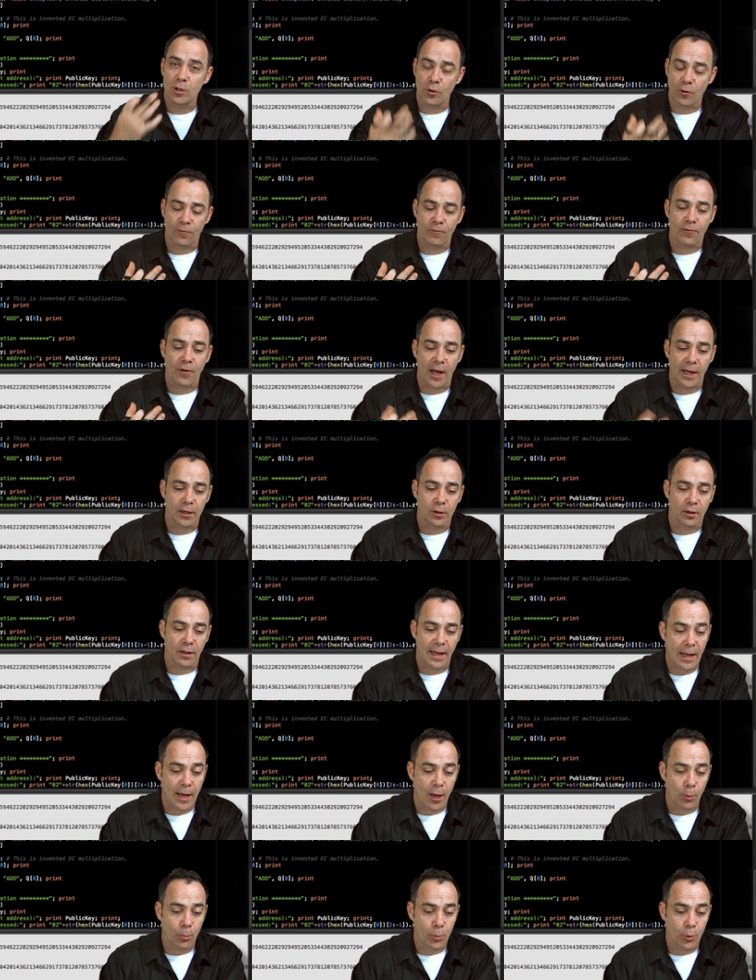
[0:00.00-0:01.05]
your final
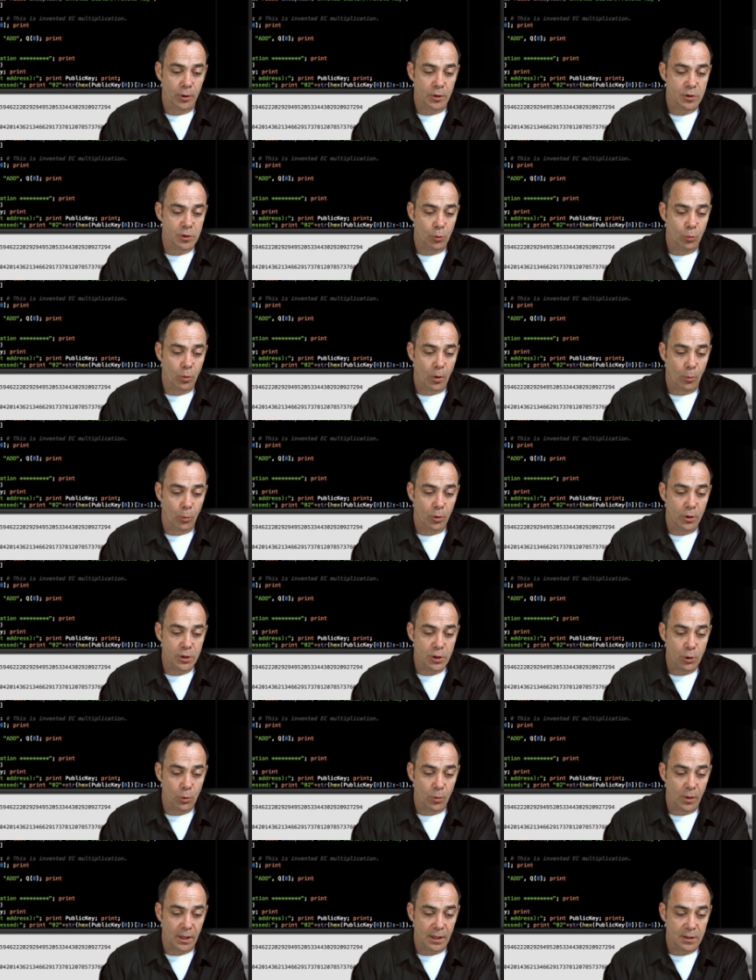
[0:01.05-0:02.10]
output. So what we're
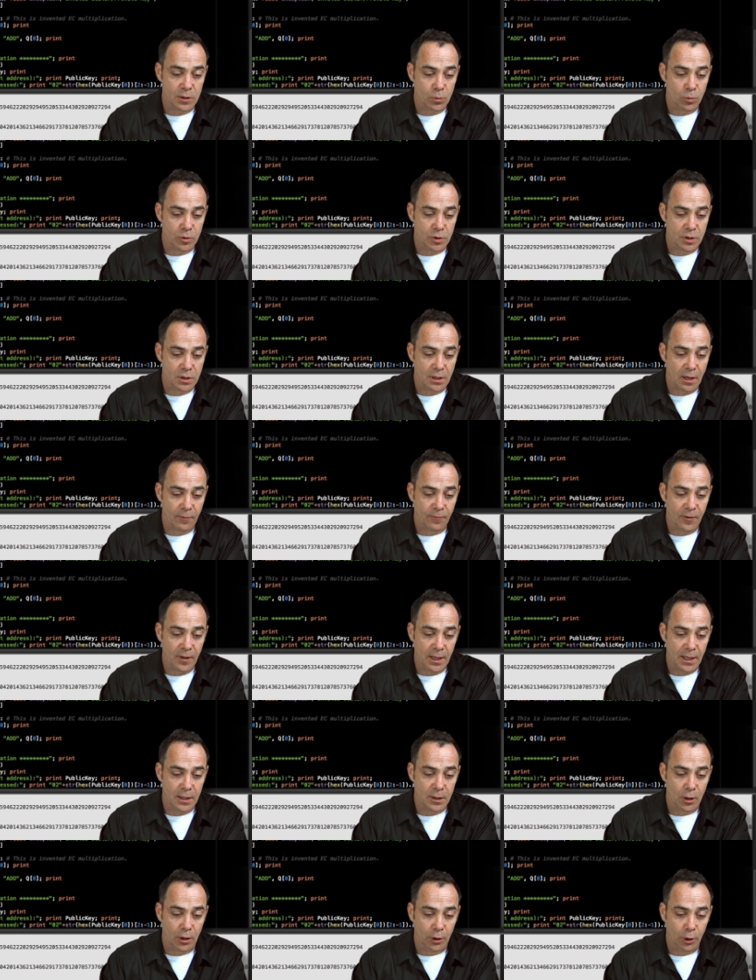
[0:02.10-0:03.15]
doing is we're stuffing
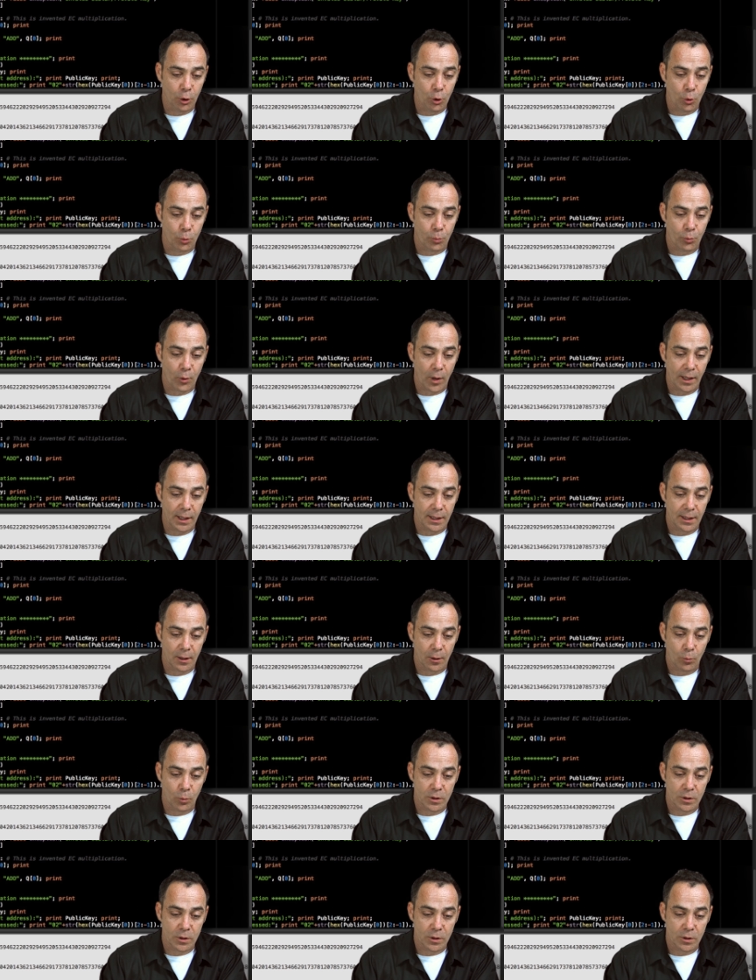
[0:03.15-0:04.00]
in a loop right here,